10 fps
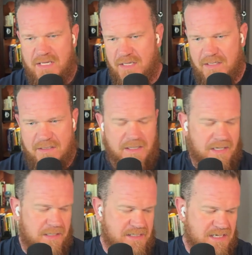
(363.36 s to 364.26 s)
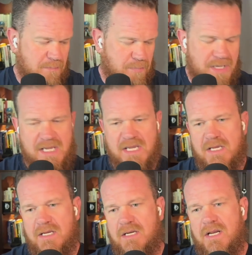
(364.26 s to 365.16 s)
and
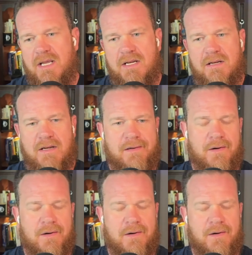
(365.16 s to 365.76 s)
DMP and